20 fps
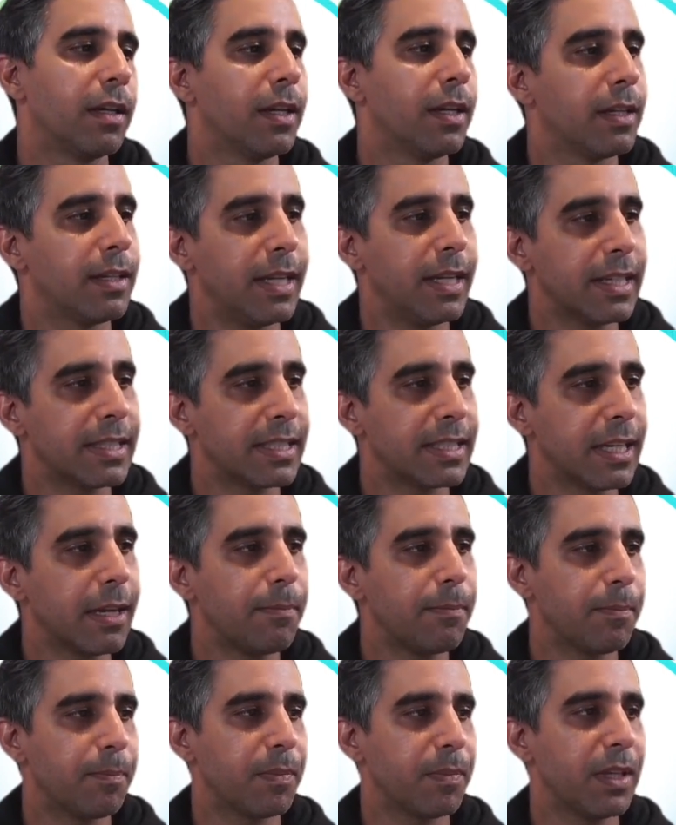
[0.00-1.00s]
Next
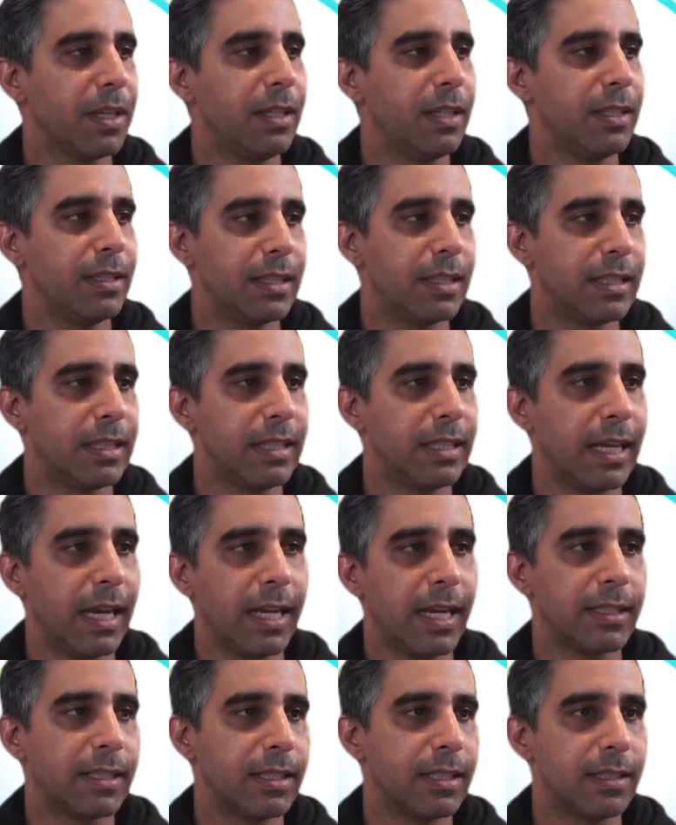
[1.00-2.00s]
up is the
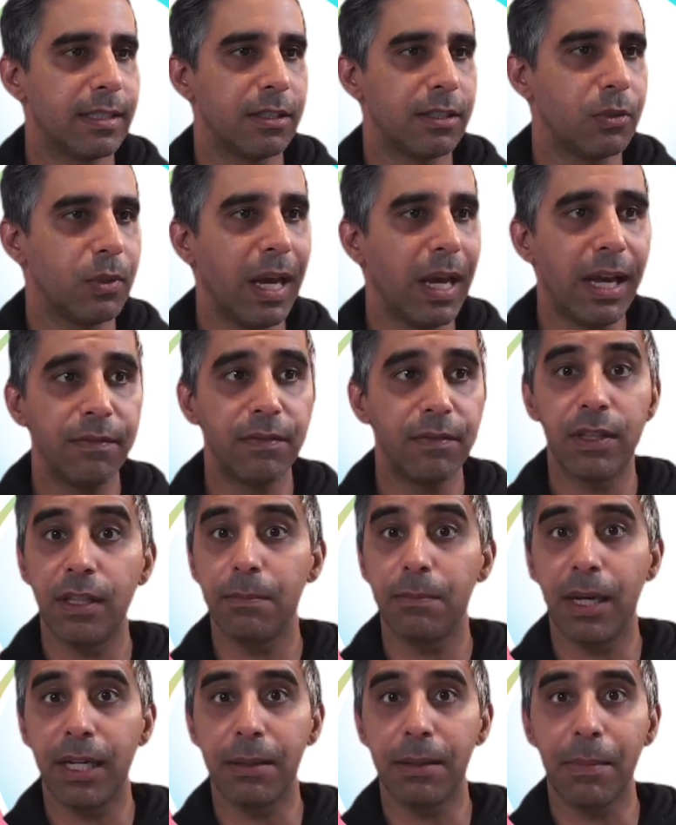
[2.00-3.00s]
assets you have in the
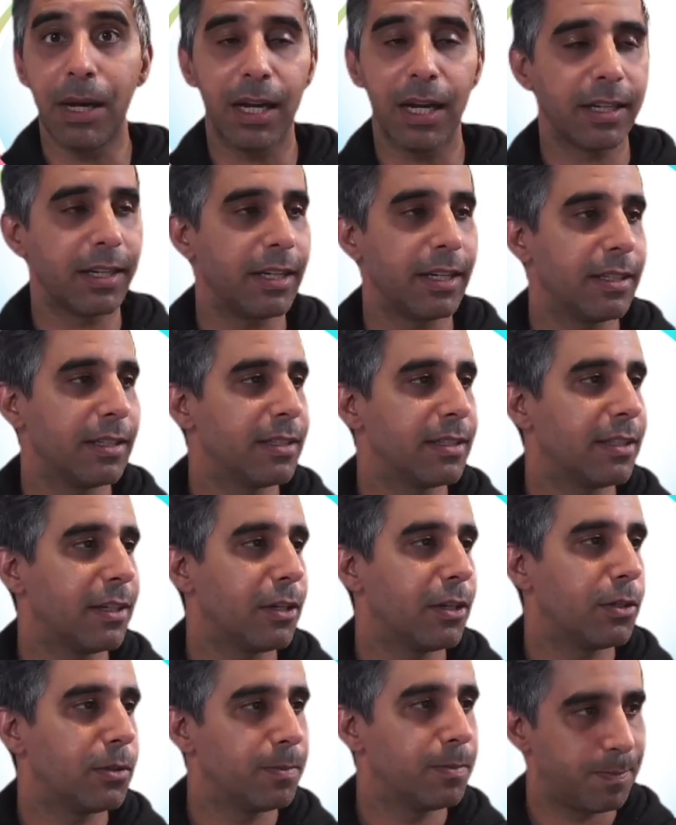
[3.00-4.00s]
money market.
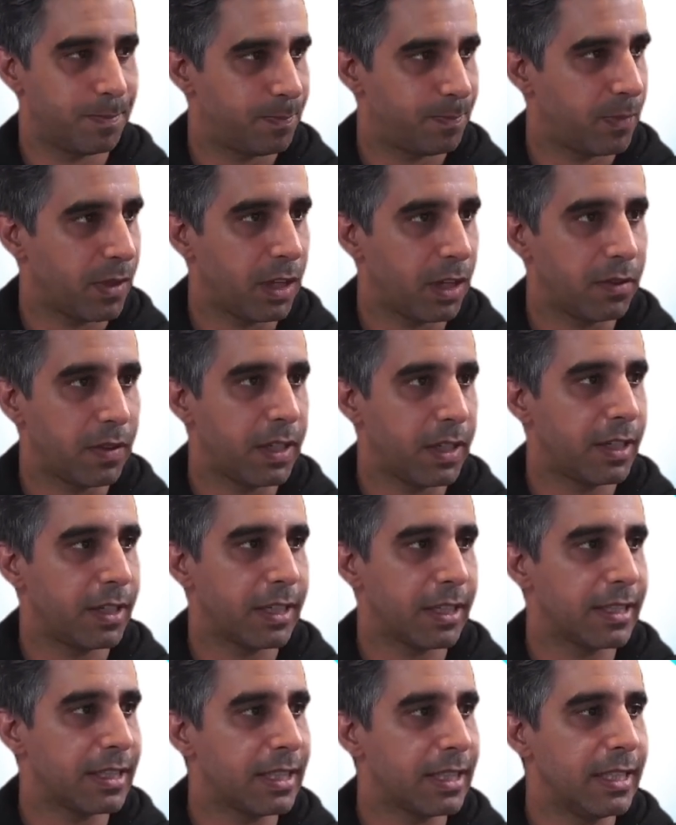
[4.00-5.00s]
So over here you
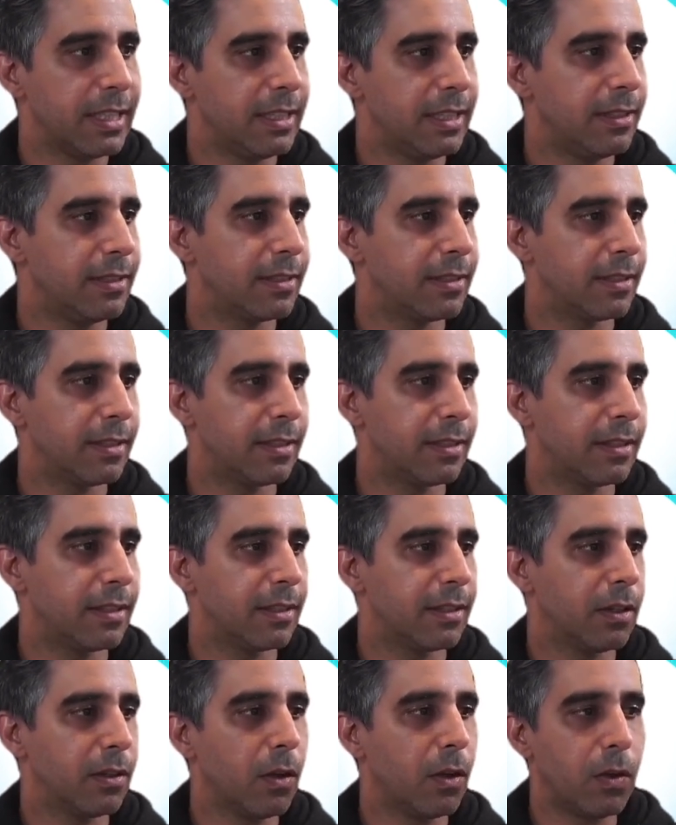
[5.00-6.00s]
can see
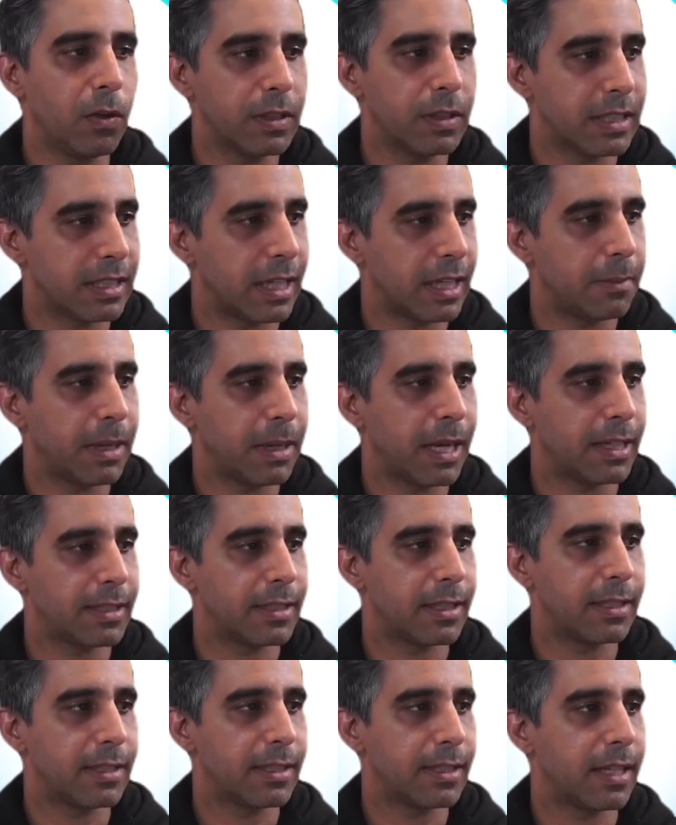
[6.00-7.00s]
all the same
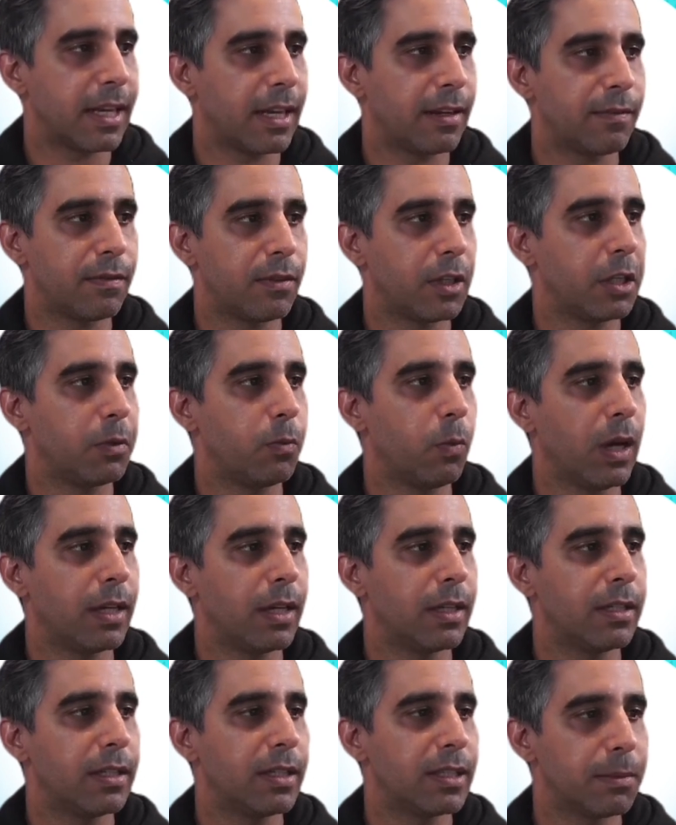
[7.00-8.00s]
assets that
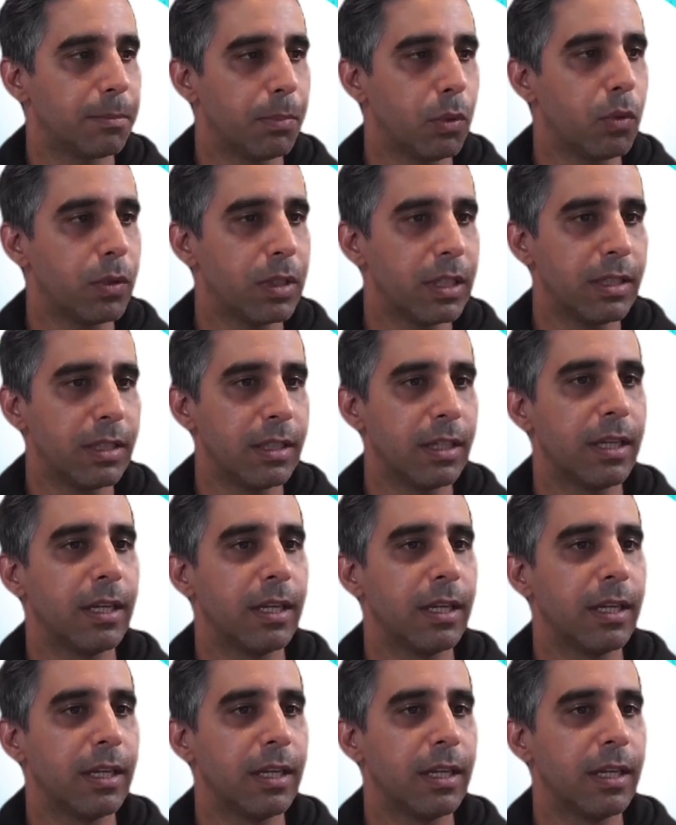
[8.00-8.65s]
V1 supported.